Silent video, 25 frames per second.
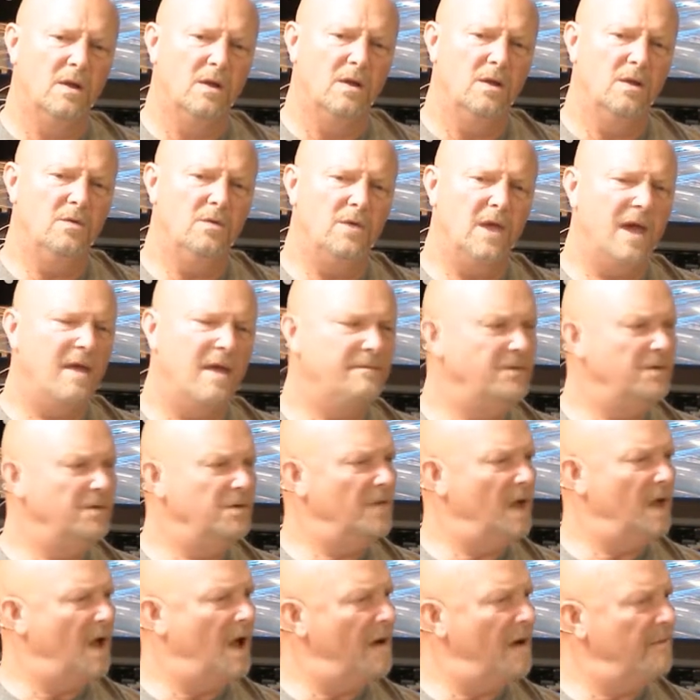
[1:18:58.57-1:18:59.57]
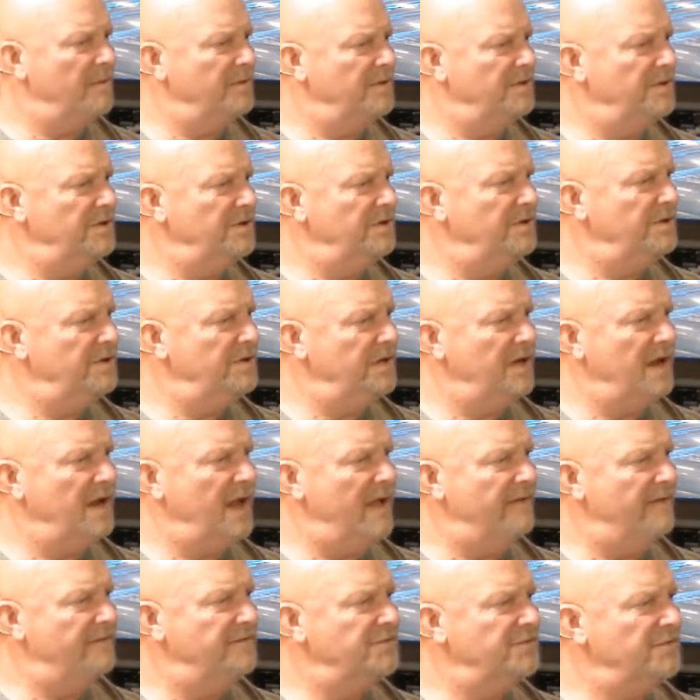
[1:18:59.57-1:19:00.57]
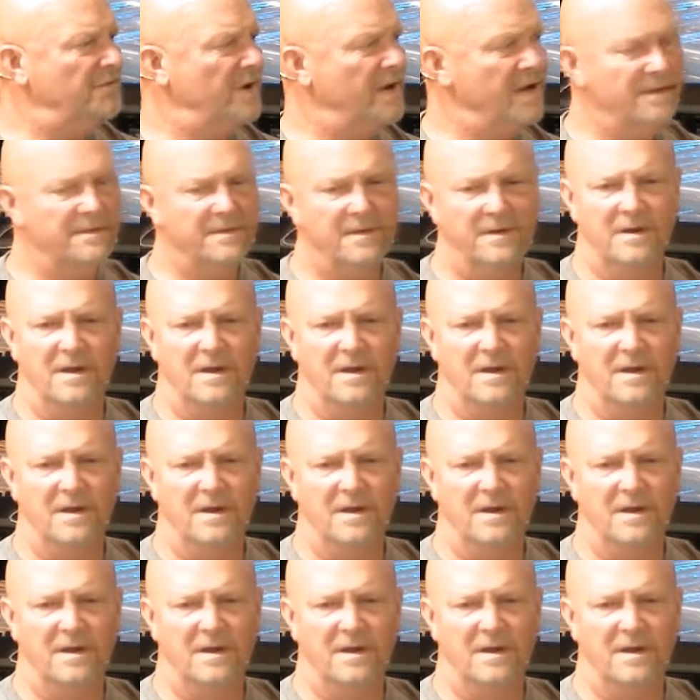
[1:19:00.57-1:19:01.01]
who gave you the opportunity to have strength